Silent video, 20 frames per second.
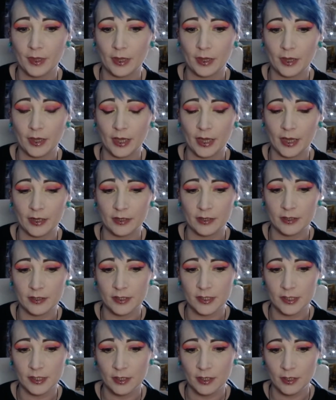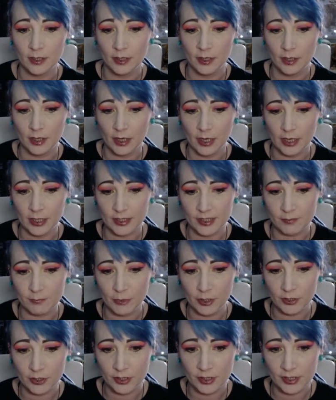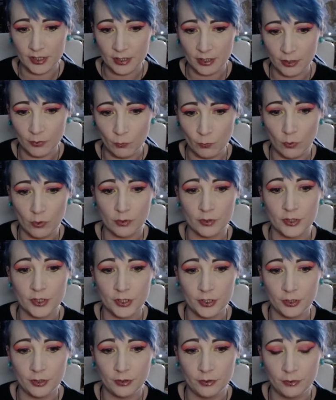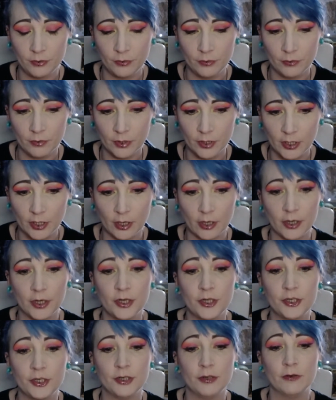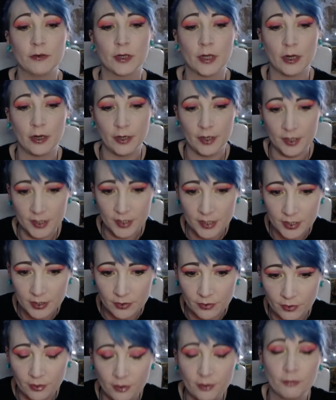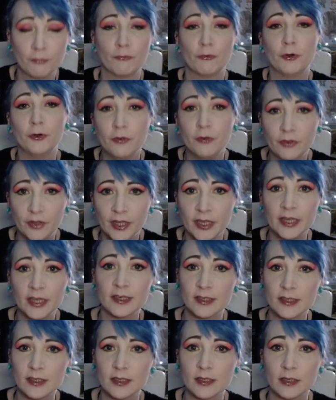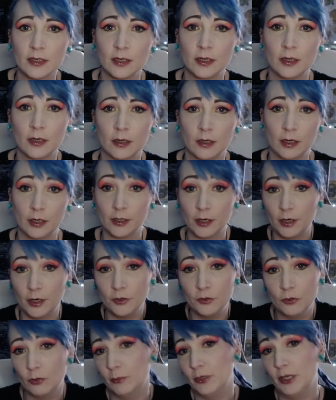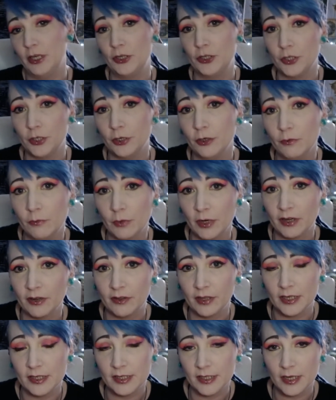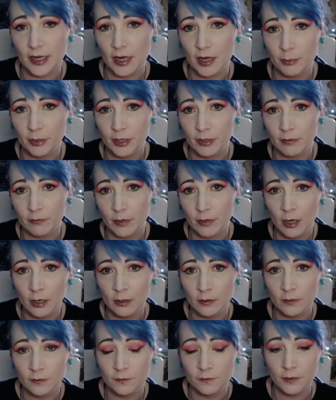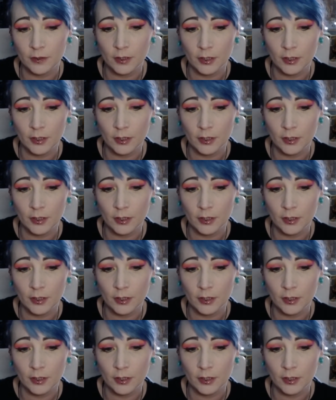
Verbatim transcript: And as much as I want to guide you guys through this, like I normally do when things get a bit rough,